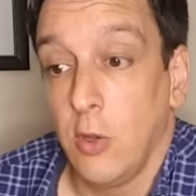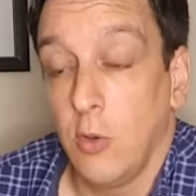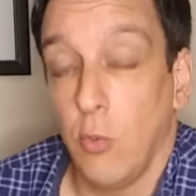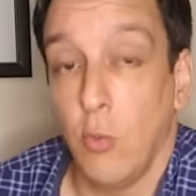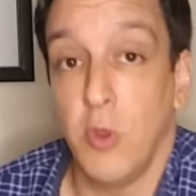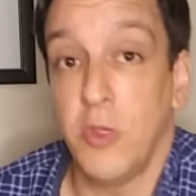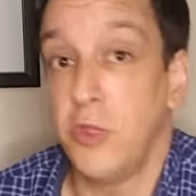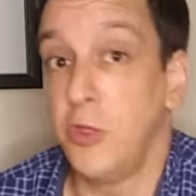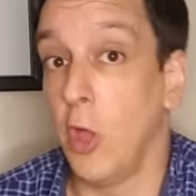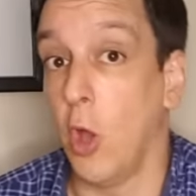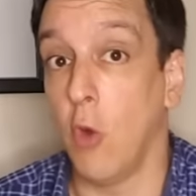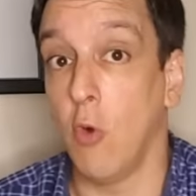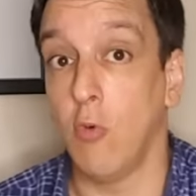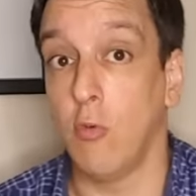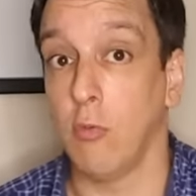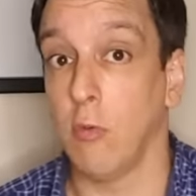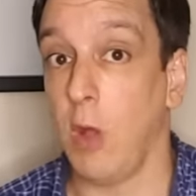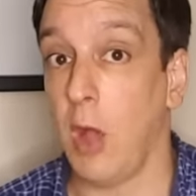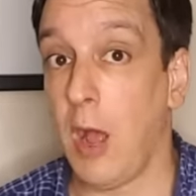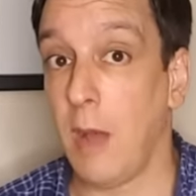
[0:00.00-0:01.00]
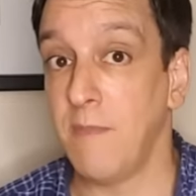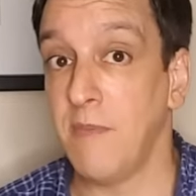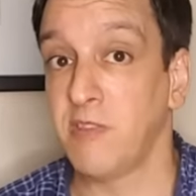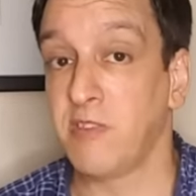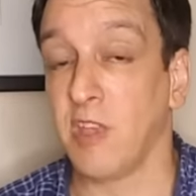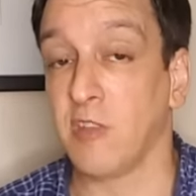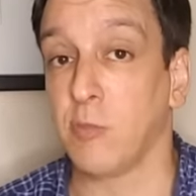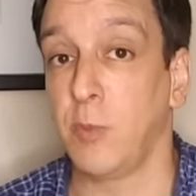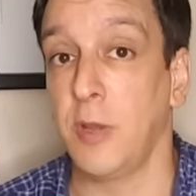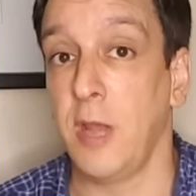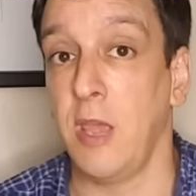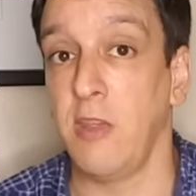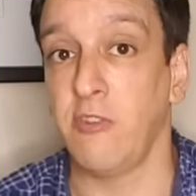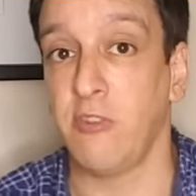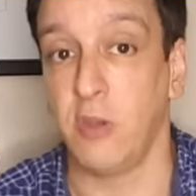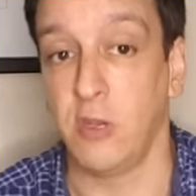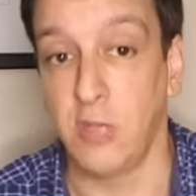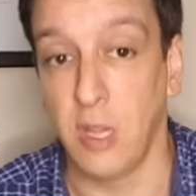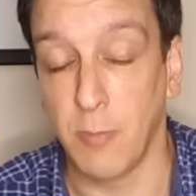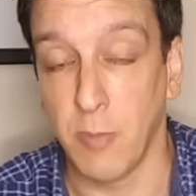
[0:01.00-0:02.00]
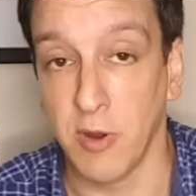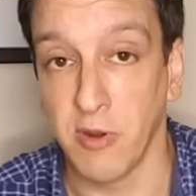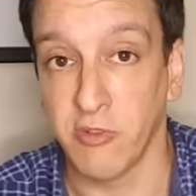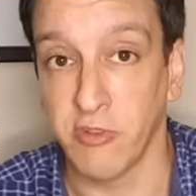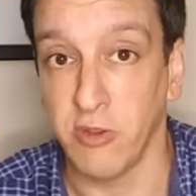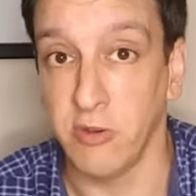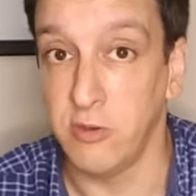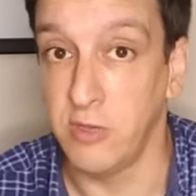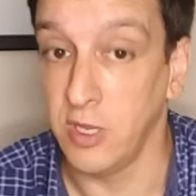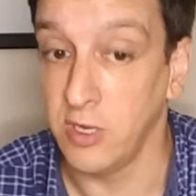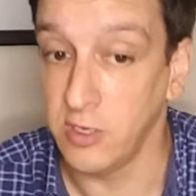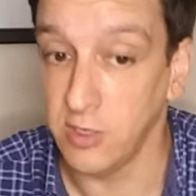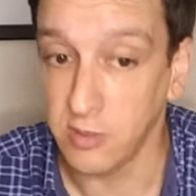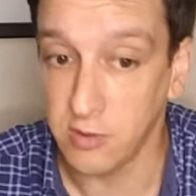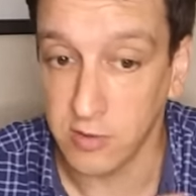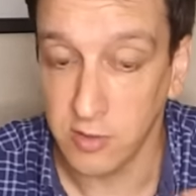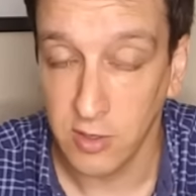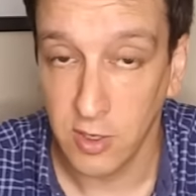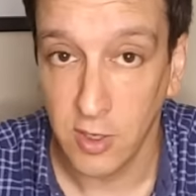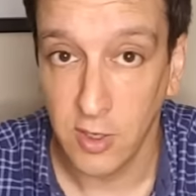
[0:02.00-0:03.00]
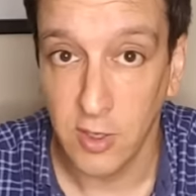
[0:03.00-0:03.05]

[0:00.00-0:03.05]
with no obvious explanation, the person didn't